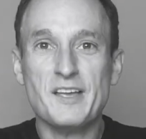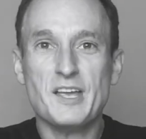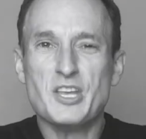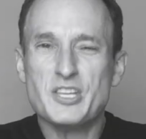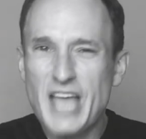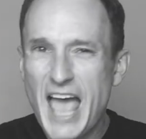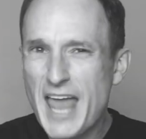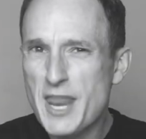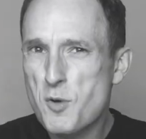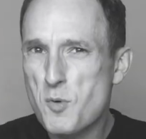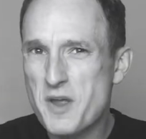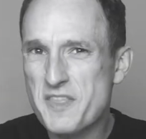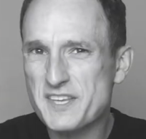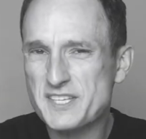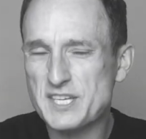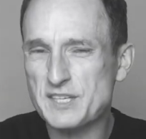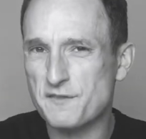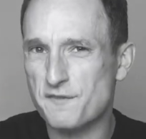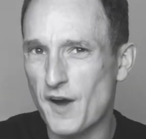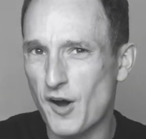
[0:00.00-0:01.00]
So anyway,
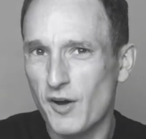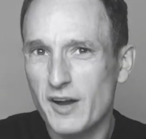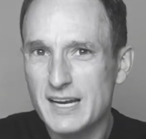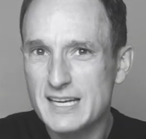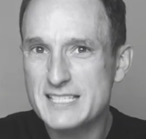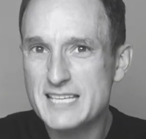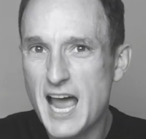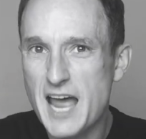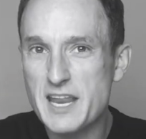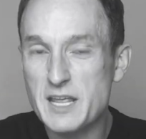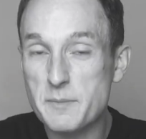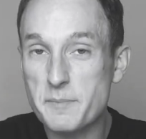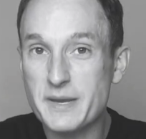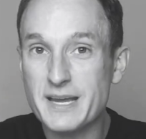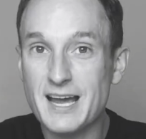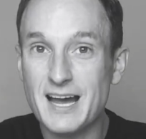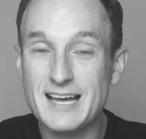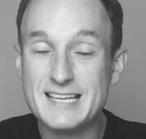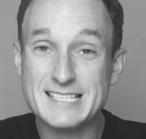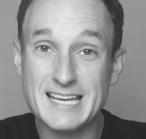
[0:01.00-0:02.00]
this is very exciting
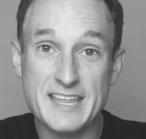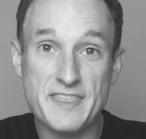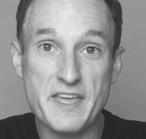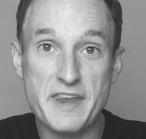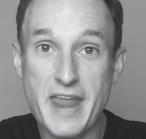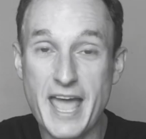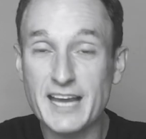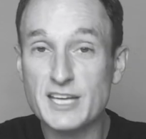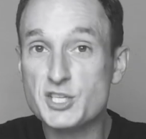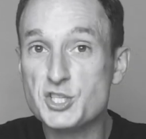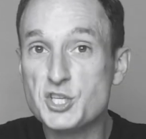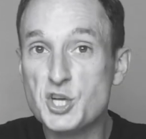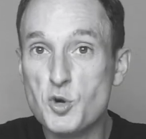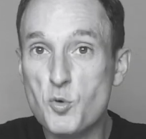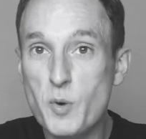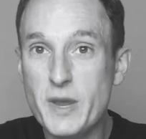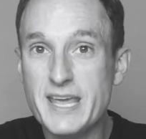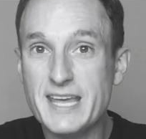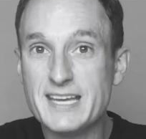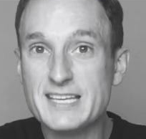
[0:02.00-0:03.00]
because in the next 2
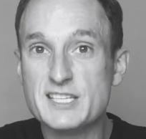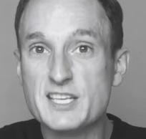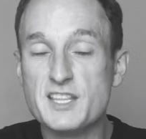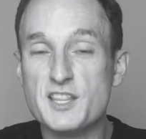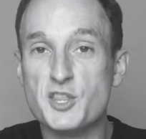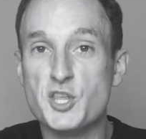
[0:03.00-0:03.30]
weeks,